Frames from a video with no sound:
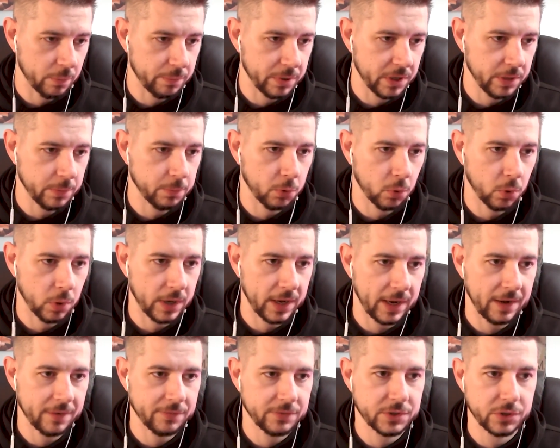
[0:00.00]
what people
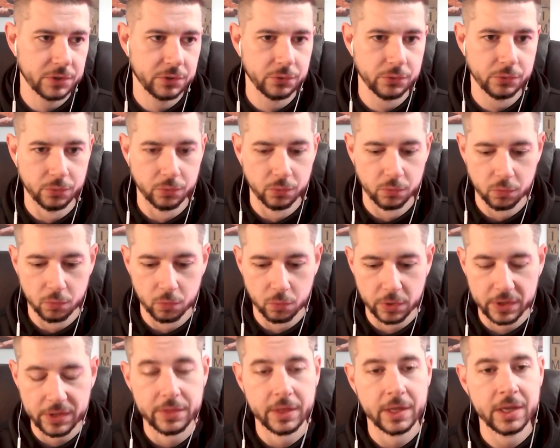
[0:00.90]
have to
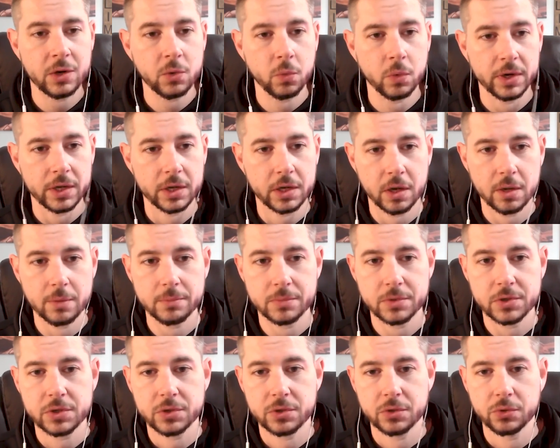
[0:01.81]
rethink when it
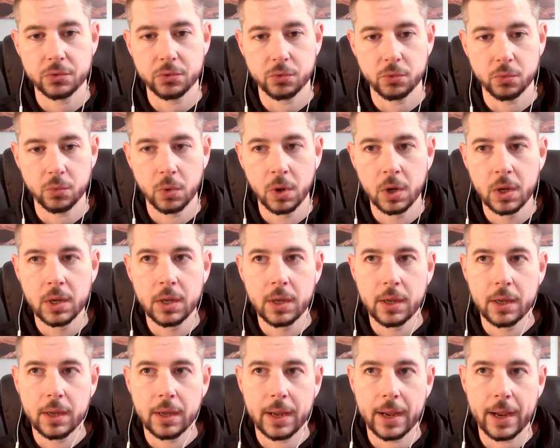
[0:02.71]
comes to
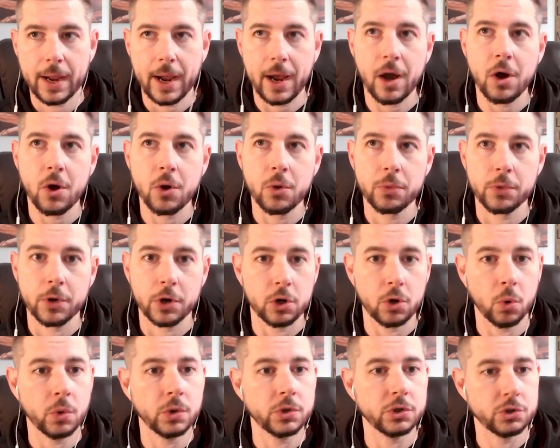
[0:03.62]
how they're
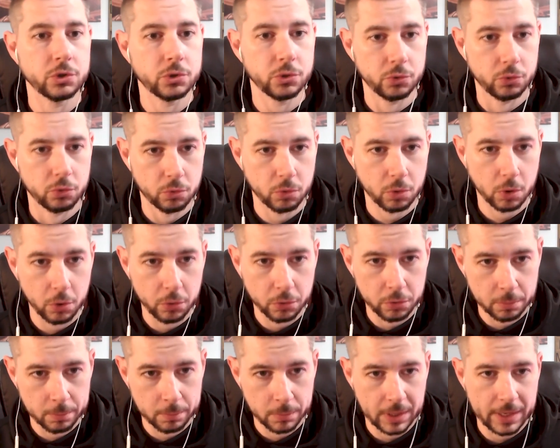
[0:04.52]
going to
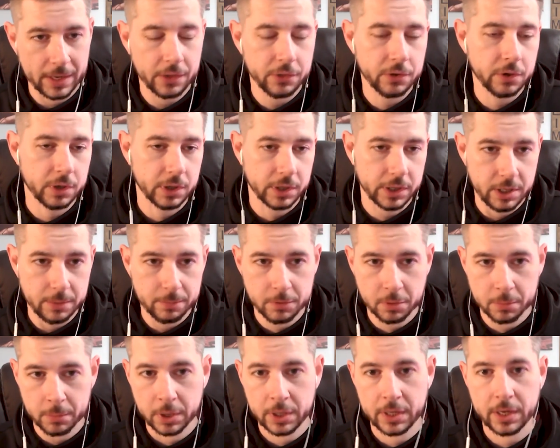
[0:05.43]
grow how they're going to
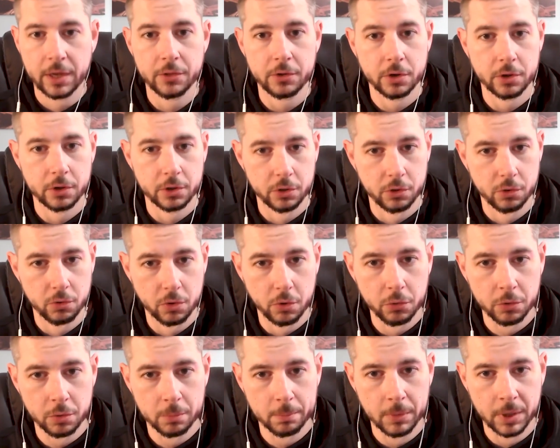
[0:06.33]
keep their money, how they're going to
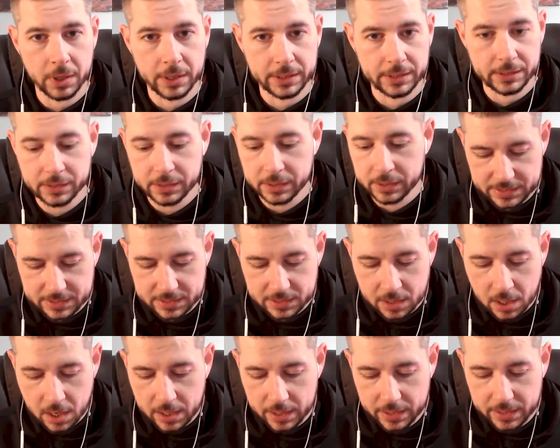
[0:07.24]
grow their money. It's
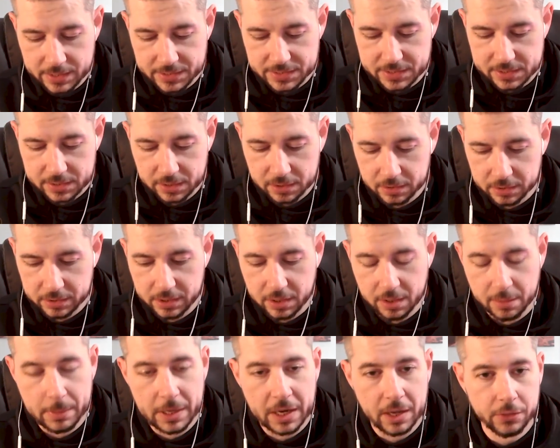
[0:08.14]
not
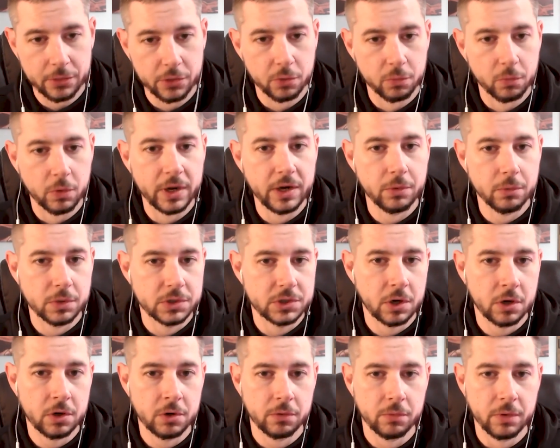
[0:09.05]
necessarily about the rate of
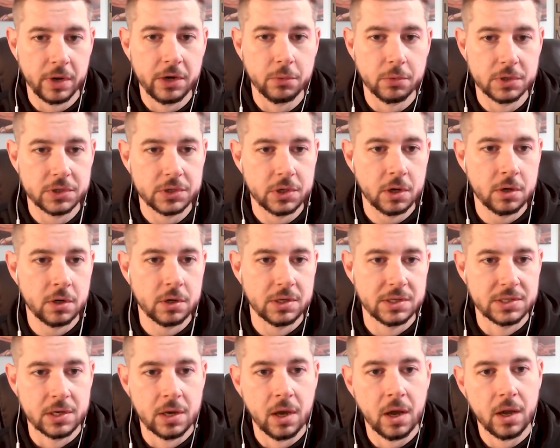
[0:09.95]
return. Rate of return
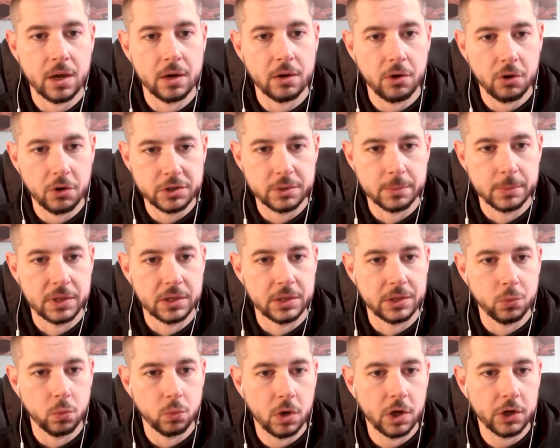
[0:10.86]
is not
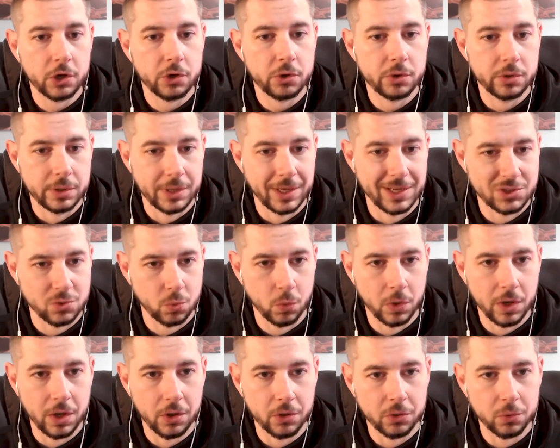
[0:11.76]
ultimately what creates
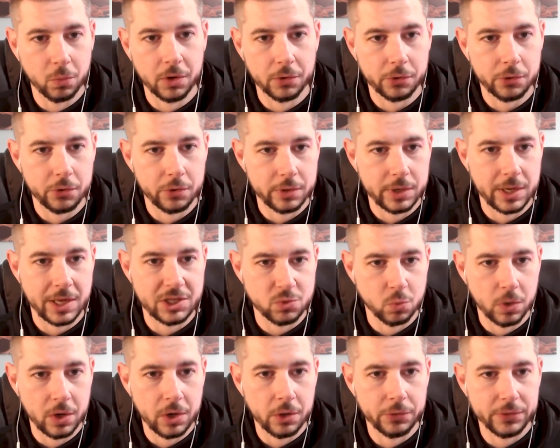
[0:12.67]
wealth. What
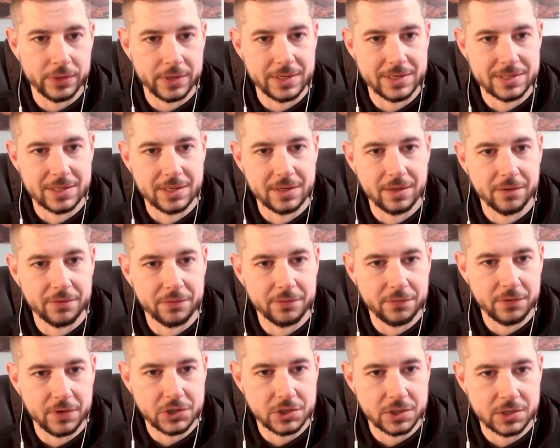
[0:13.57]
creates wealth is the
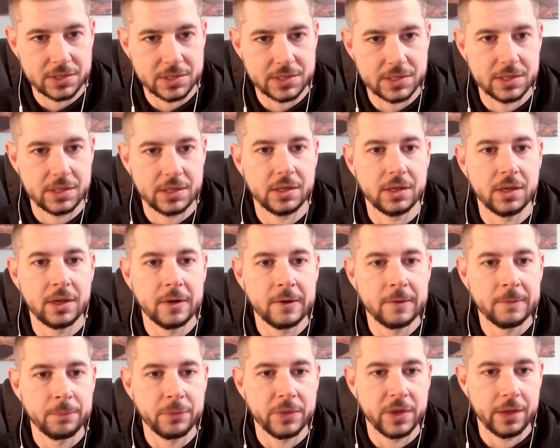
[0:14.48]
efficiency
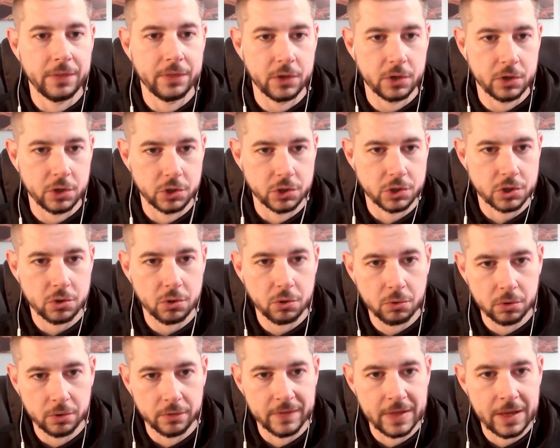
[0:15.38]
and the
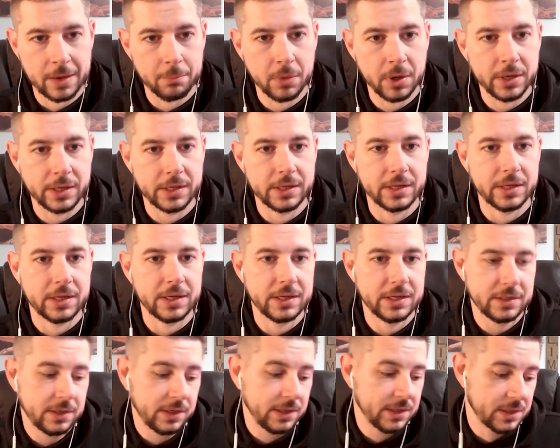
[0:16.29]
control of that money.
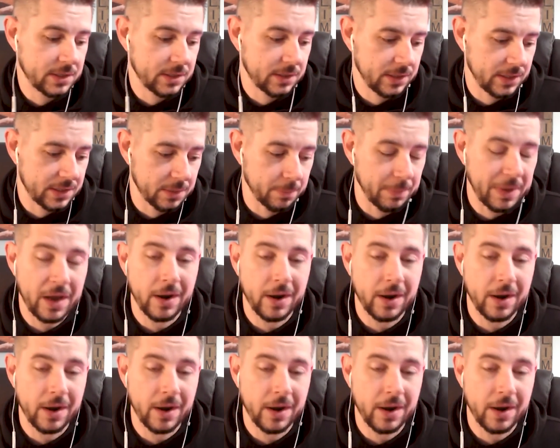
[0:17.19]
It's